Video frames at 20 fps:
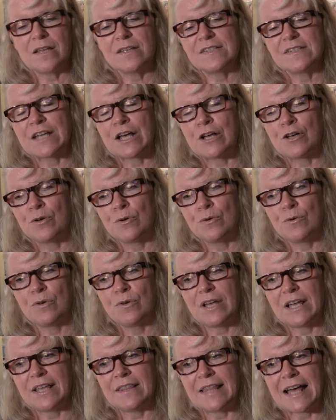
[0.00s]

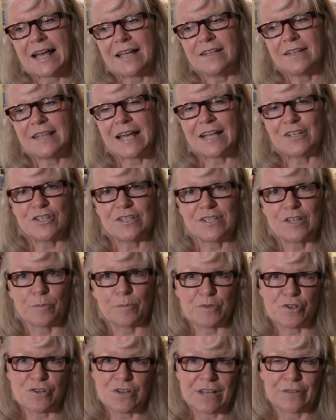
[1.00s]
So that just
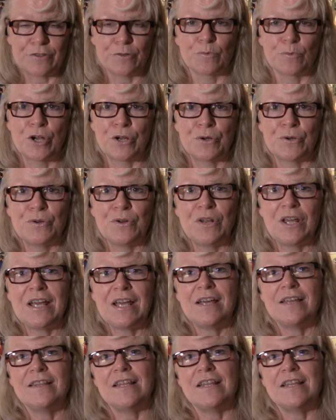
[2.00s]
helps you down the road,